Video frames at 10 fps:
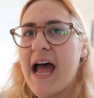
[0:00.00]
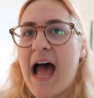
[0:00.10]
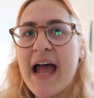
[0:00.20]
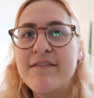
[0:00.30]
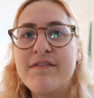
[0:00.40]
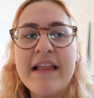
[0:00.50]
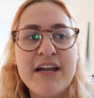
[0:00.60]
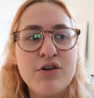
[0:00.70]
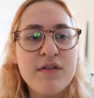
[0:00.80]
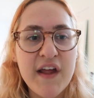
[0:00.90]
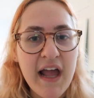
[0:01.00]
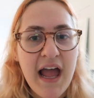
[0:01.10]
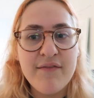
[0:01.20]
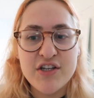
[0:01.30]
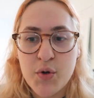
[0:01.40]
I like, you think
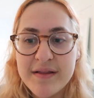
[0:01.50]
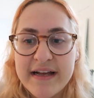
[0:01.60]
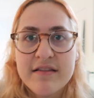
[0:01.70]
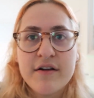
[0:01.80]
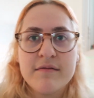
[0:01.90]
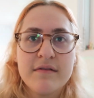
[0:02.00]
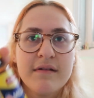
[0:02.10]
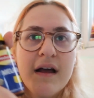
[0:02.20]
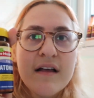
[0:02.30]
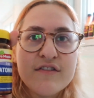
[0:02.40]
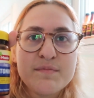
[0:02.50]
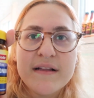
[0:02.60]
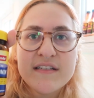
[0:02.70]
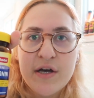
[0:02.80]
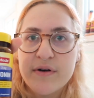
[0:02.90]
I haven't tried, like, there's
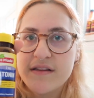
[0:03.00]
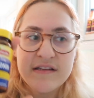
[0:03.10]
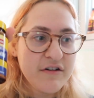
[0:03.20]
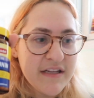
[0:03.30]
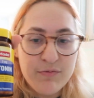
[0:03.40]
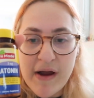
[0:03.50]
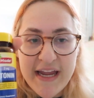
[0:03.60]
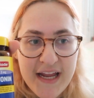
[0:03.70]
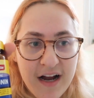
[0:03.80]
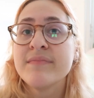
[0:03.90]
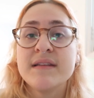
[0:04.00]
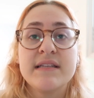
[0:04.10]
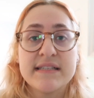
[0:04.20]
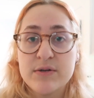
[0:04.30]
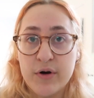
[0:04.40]
melatonin literally right here.
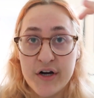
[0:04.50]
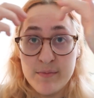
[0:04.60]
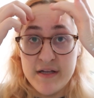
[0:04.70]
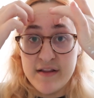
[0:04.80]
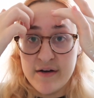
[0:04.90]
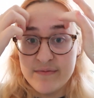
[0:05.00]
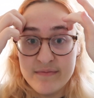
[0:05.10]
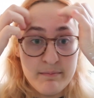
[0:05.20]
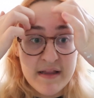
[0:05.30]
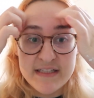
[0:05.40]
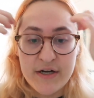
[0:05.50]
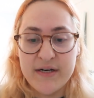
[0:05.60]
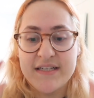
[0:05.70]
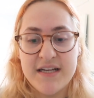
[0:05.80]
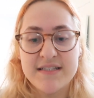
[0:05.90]
Doesn't work on me though.
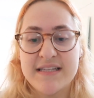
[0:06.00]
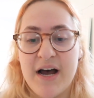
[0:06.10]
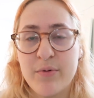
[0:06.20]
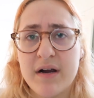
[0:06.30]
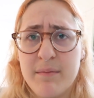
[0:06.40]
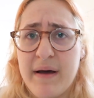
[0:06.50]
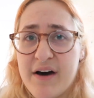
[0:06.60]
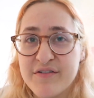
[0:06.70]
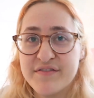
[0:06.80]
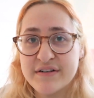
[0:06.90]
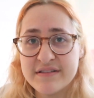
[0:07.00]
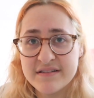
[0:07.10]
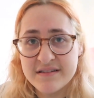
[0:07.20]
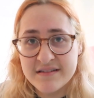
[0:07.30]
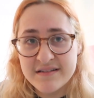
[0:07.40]
Melatonin does not work. I'm powerful.
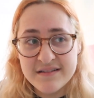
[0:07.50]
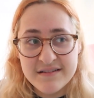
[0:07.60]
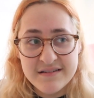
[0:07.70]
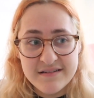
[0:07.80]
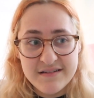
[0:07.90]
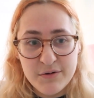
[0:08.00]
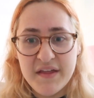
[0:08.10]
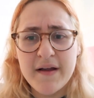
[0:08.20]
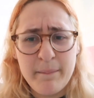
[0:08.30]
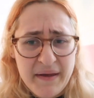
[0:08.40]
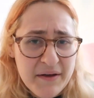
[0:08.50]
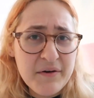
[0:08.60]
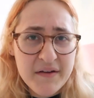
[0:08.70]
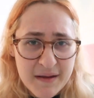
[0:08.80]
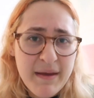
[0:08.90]
You think a
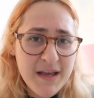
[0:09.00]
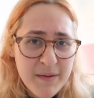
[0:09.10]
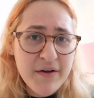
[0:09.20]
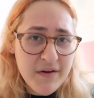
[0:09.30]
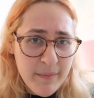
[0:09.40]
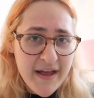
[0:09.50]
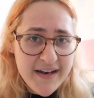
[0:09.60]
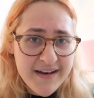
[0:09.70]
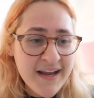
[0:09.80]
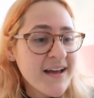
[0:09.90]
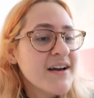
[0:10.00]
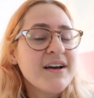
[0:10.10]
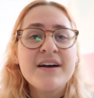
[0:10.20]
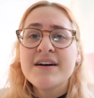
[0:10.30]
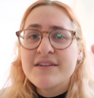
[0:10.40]
pill can make me go to bed?
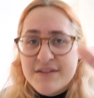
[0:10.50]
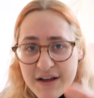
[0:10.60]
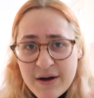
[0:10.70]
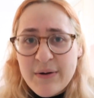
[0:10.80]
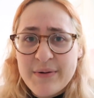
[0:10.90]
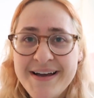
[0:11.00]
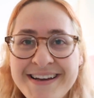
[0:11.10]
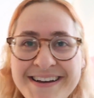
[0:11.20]
No.